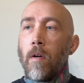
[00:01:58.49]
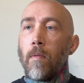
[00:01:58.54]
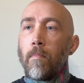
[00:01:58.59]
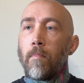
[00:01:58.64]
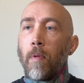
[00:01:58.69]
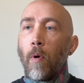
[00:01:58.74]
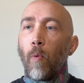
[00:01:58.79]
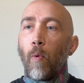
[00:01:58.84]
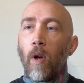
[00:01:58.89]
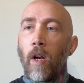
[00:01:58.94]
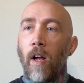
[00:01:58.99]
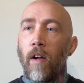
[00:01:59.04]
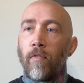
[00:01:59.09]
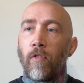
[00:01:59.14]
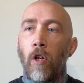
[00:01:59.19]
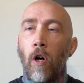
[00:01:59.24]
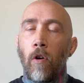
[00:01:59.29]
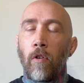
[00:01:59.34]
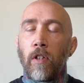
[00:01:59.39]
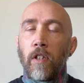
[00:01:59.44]
But what I've
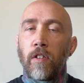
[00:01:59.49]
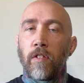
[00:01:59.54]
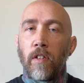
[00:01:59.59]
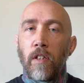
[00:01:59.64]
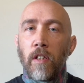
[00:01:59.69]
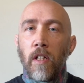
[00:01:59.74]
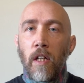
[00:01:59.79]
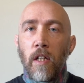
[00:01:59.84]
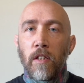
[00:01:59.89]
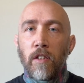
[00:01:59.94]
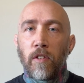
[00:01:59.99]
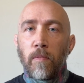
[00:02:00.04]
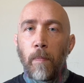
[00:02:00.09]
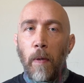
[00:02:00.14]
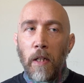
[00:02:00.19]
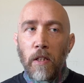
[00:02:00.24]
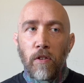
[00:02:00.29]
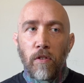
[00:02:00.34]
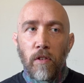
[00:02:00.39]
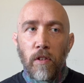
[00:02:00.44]
noticed, and
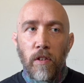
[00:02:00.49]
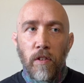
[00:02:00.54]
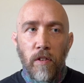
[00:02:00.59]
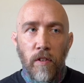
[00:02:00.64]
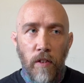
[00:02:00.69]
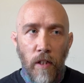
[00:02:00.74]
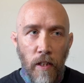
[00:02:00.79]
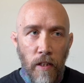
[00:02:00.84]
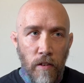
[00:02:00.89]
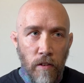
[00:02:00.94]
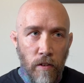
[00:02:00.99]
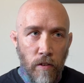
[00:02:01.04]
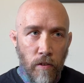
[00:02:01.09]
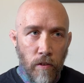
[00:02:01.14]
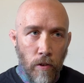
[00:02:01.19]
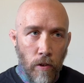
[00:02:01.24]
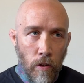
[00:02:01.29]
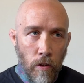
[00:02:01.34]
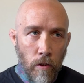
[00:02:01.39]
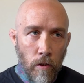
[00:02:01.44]
especially
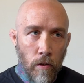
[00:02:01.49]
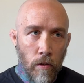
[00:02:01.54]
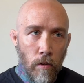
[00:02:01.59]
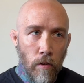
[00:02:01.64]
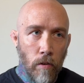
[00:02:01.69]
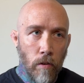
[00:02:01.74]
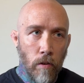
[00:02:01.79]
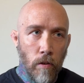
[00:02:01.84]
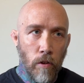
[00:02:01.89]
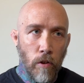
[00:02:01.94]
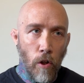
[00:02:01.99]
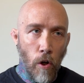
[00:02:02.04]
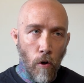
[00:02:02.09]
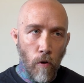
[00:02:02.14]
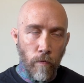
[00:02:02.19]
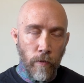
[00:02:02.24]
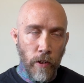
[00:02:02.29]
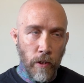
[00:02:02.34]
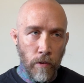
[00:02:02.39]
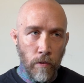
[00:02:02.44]
since
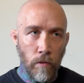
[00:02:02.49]
COVID,